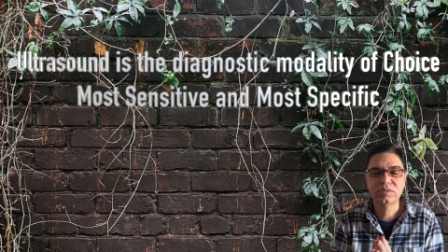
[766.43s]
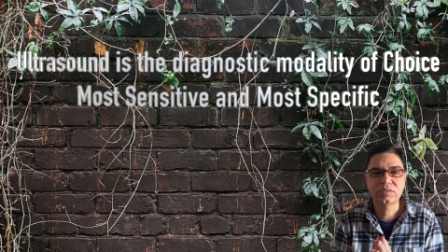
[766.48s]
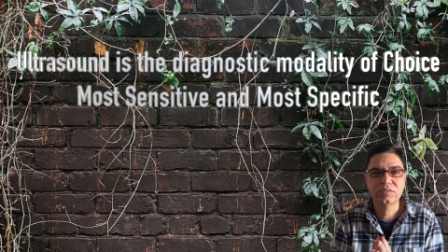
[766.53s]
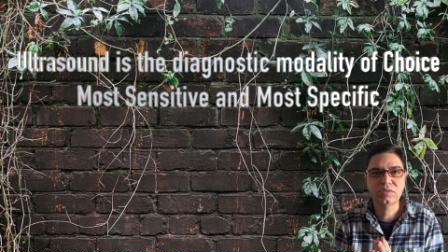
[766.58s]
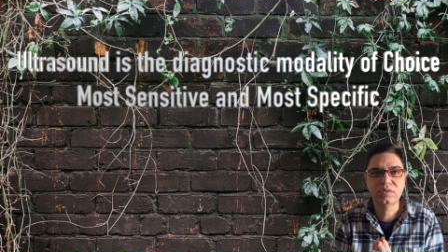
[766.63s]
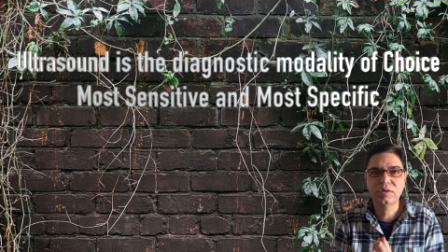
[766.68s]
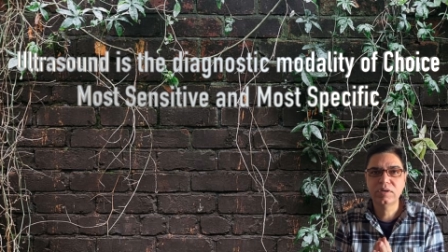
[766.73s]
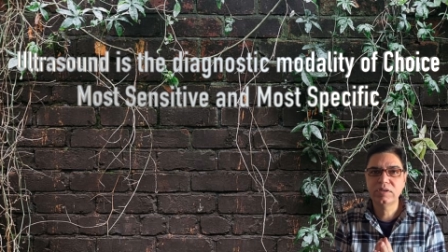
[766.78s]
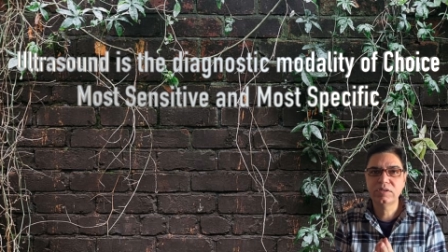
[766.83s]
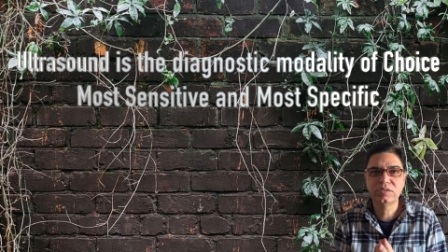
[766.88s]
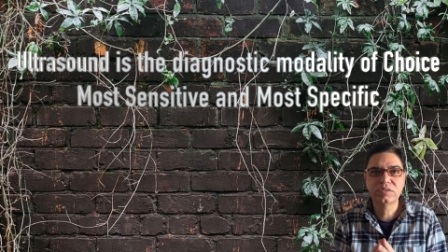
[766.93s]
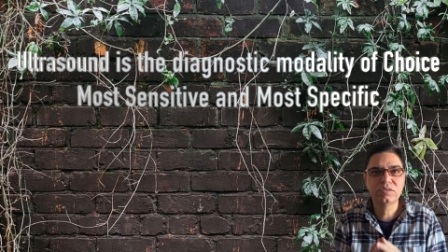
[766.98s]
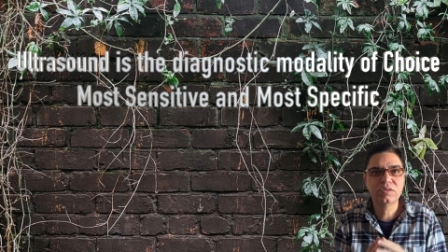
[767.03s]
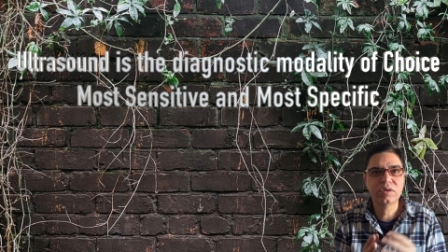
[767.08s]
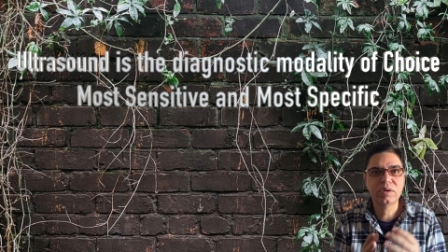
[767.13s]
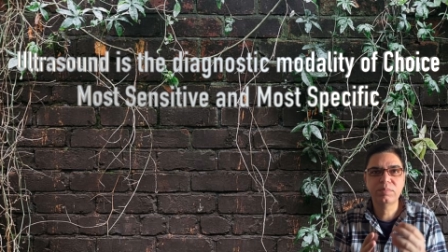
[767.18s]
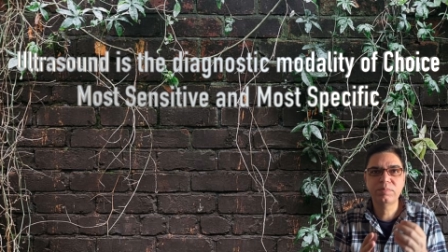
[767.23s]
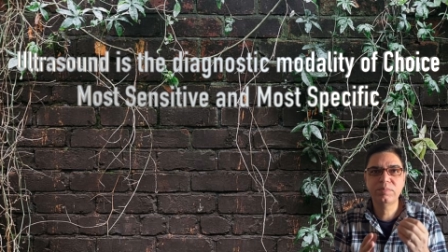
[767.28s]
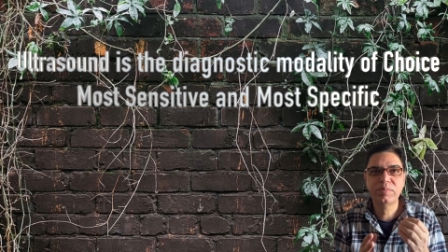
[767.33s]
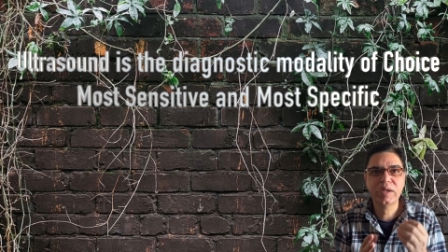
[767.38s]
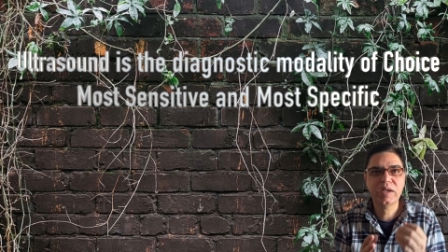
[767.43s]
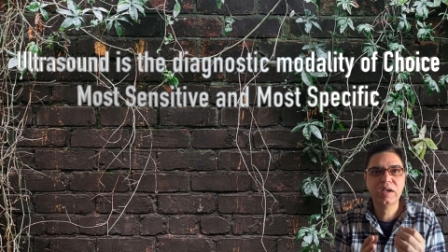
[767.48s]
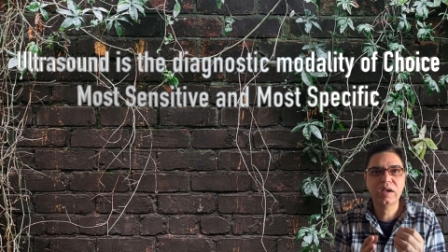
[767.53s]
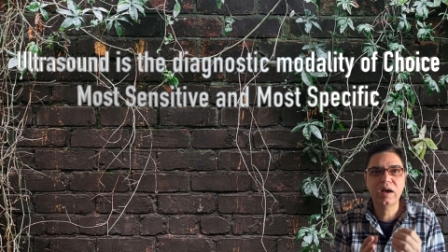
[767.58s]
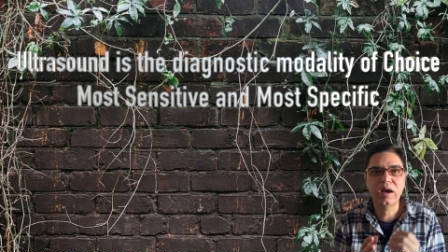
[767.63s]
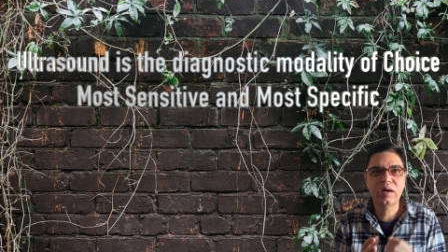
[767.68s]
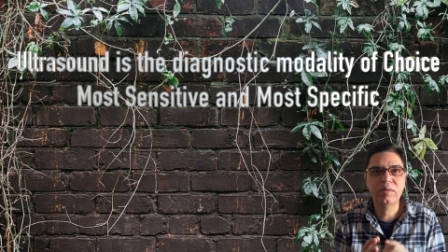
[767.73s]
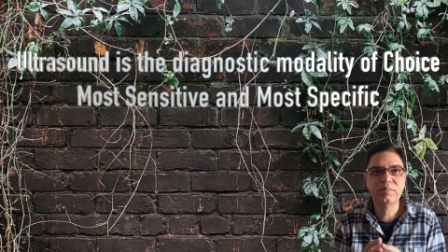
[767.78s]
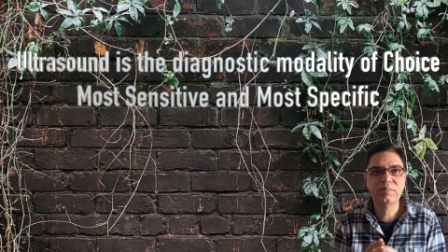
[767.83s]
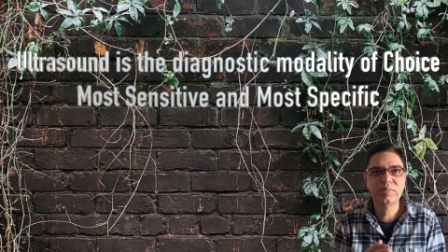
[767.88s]
So it's gonna pick
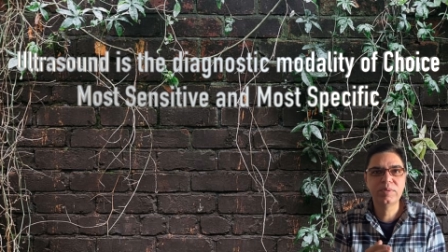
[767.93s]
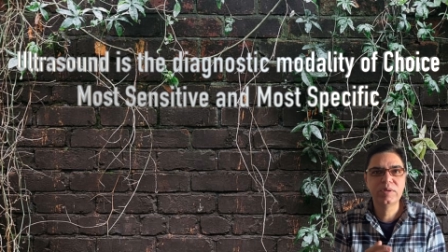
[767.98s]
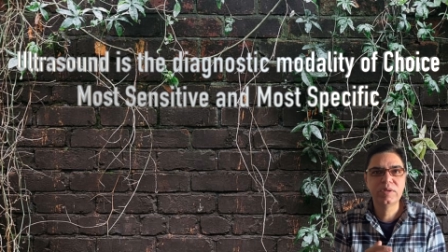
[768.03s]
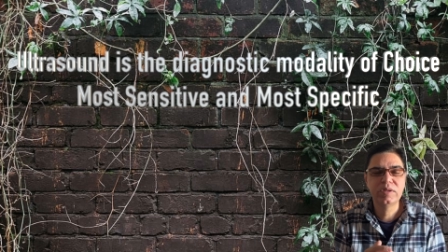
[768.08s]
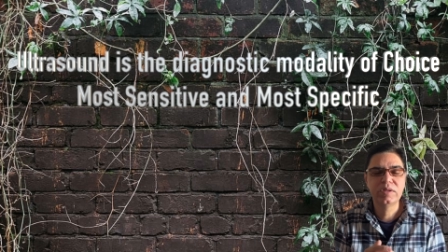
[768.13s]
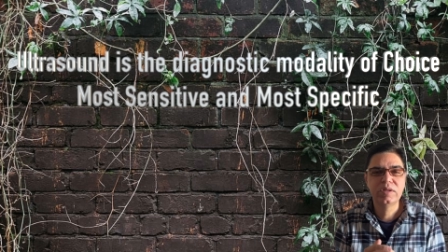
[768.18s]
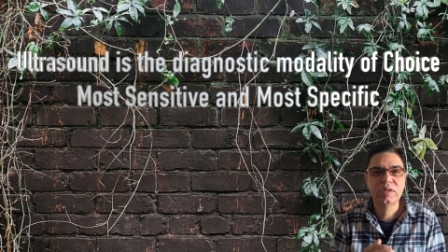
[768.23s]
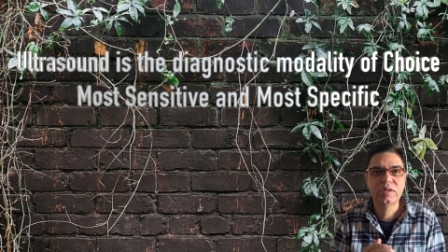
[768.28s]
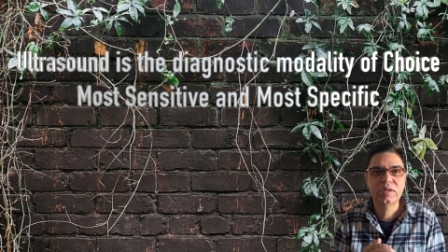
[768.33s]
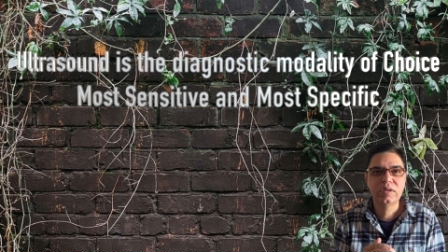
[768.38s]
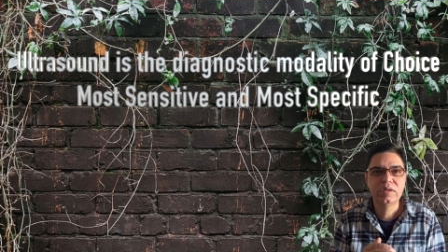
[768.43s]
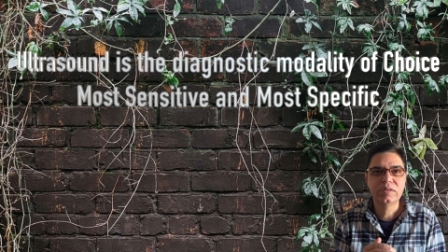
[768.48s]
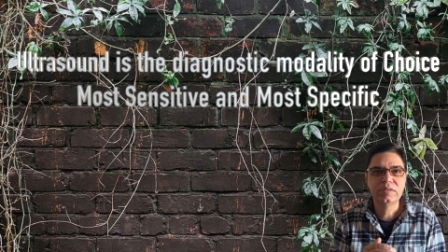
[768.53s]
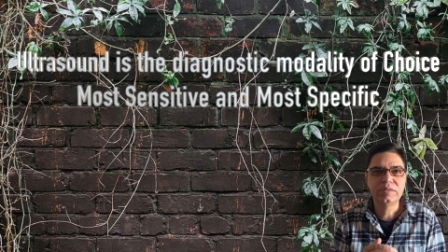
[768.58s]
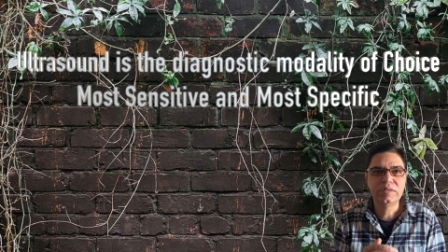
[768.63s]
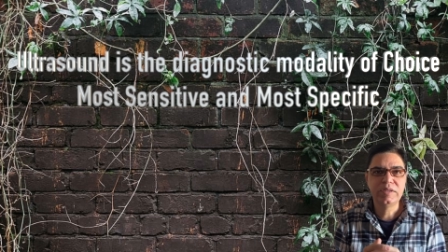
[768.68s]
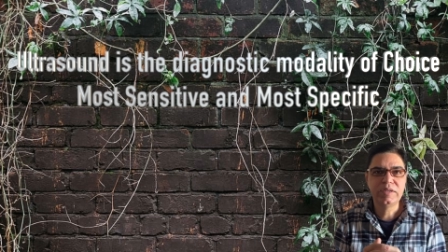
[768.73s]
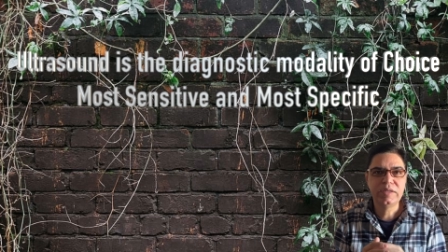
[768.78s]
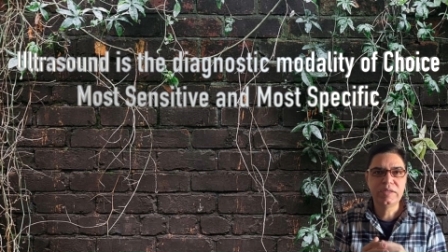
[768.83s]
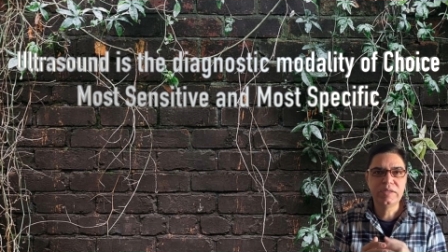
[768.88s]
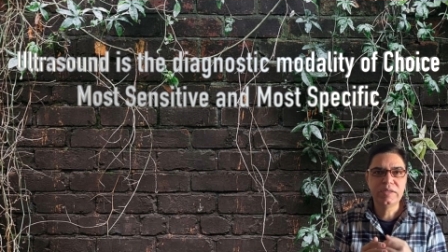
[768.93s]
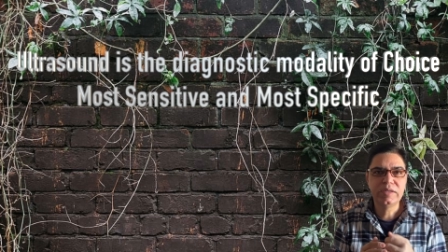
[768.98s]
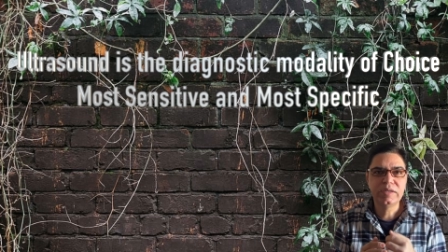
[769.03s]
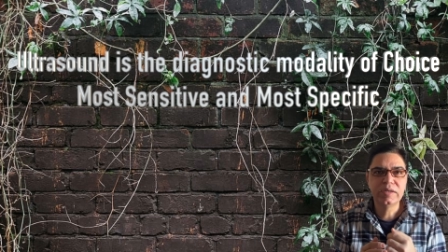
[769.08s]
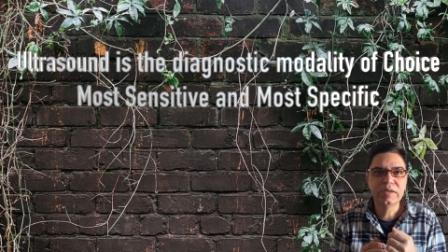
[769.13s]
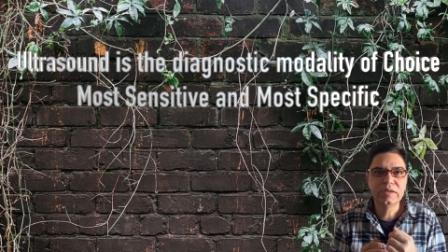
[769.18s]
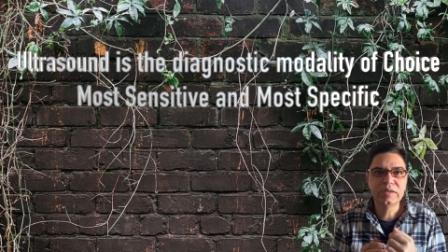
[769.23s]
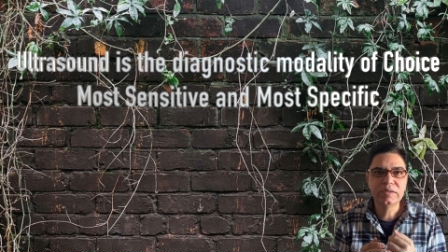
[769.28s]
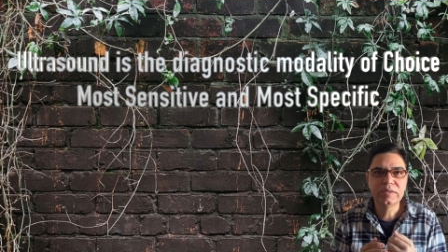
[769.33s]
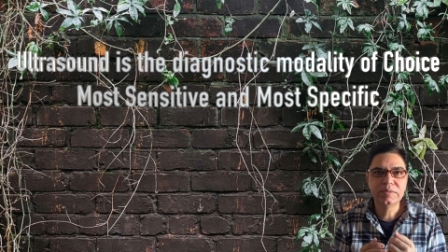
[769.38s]
up the
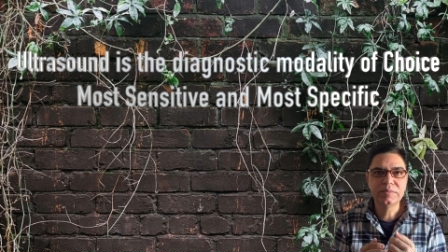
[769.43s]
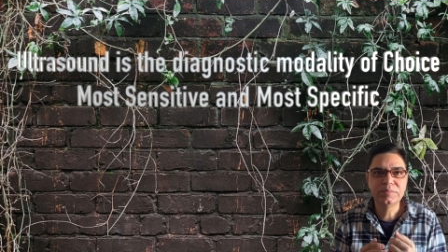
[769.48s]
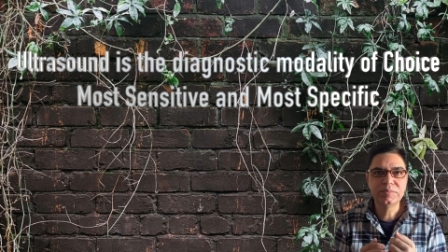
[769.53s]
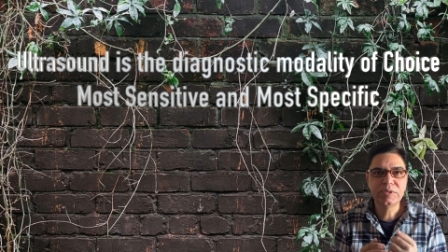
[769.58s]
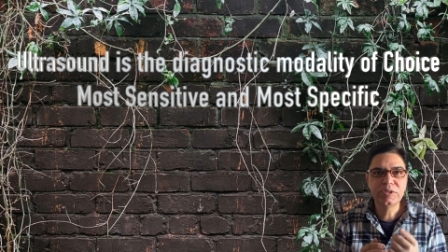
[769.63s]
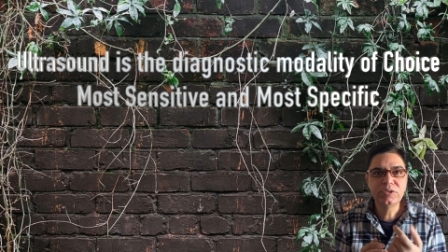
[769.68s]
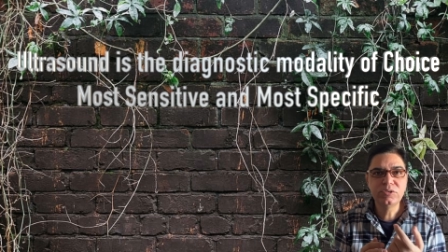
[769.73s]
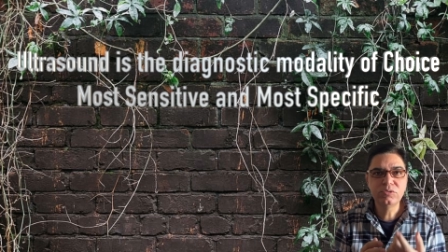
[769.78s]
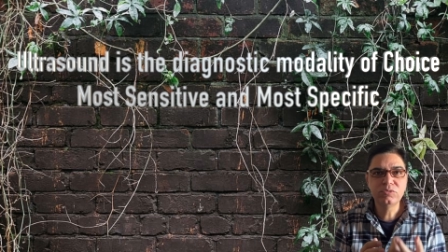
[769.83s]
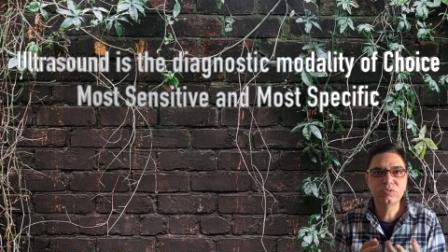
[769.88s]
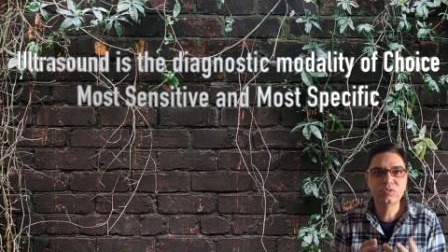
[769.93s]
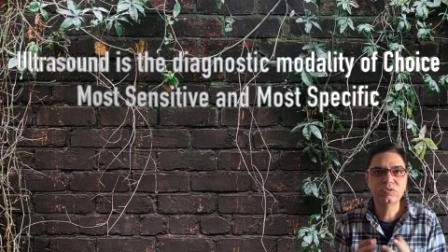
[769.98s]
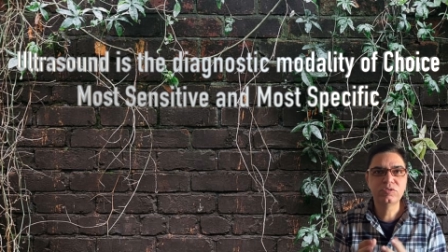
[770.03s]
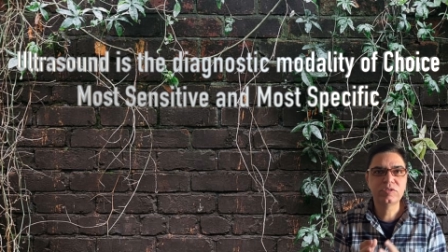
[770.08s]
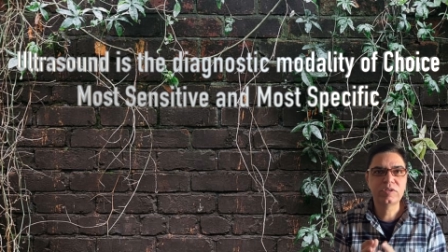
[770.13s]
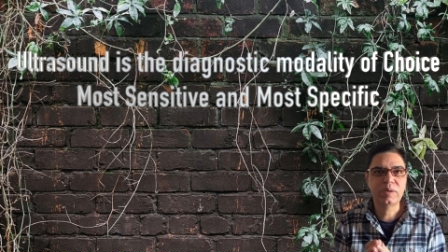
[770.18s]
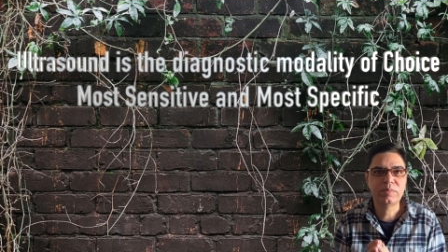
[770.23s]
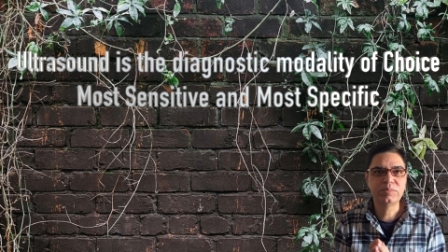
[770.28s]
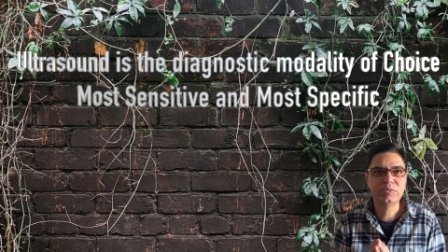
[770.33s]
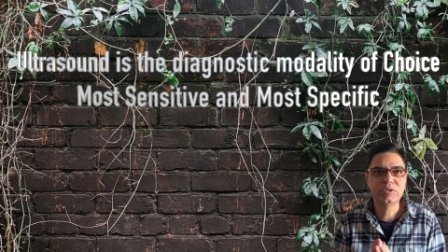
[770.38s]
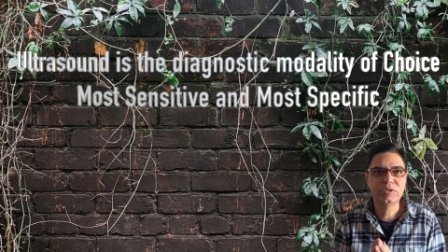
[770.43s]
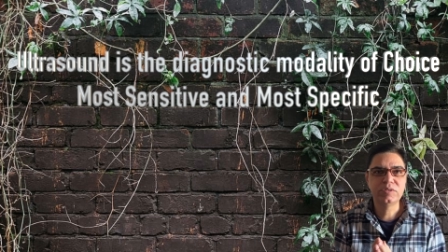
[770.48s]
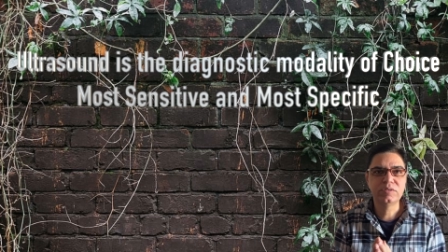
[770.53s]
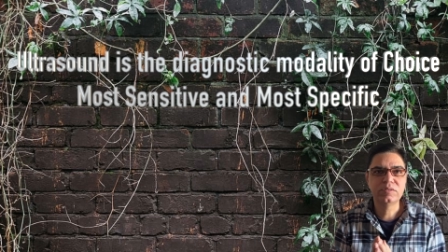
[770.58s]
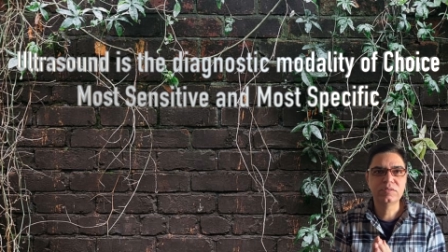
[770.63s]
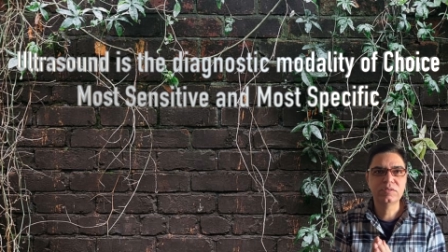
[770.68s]
intussusception.